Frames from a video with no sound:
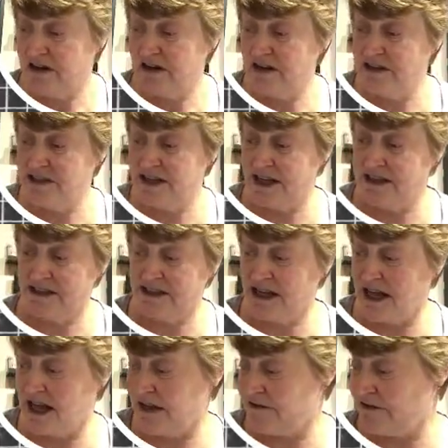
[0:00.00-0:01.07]
I tend to
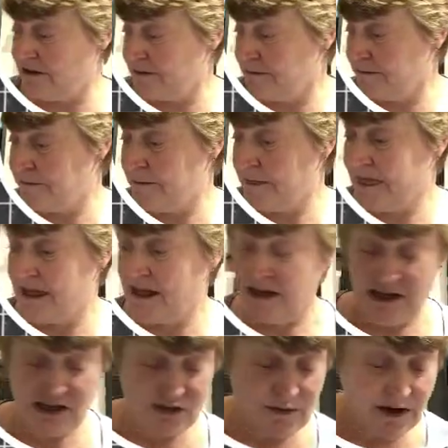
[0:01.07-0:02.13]
have a
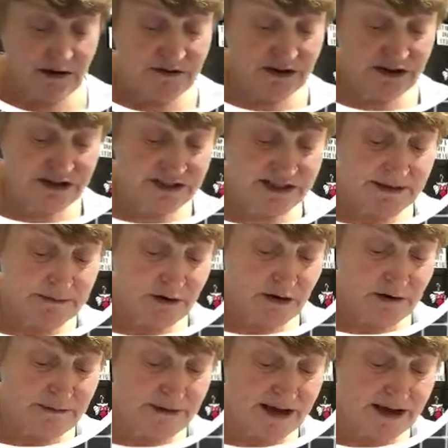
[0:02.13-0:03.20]
12-inch
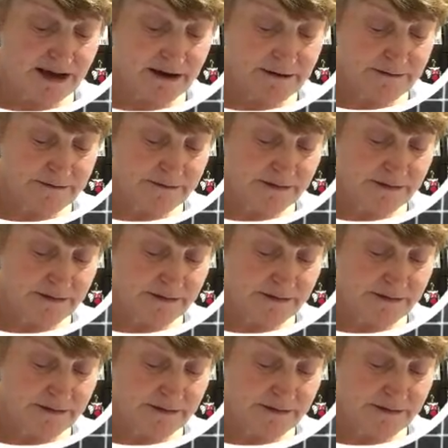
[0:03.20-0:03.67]
Ziploc bag.